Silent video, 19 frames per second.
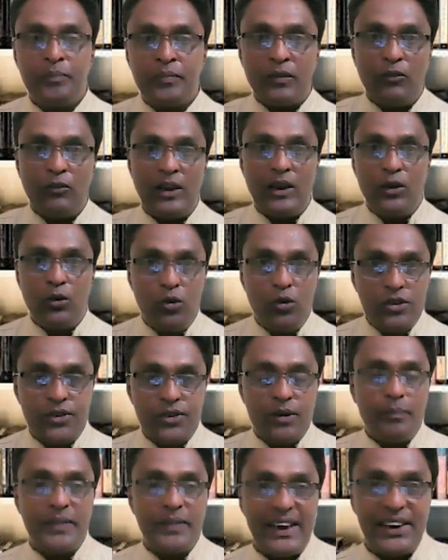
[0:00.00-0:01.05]
we lose
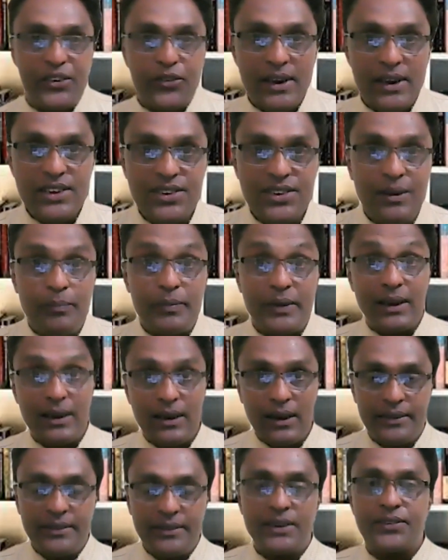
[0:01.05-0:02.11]
interest in
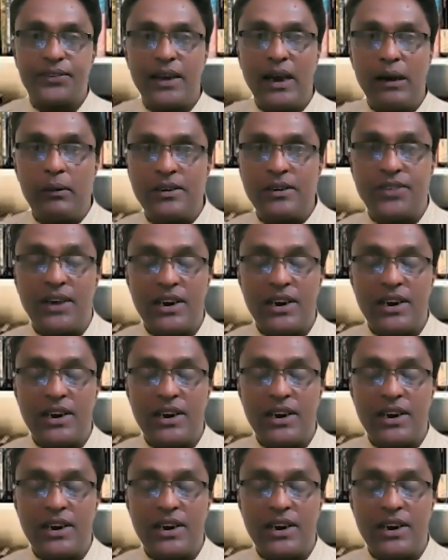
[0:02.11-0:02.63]
learning the tables.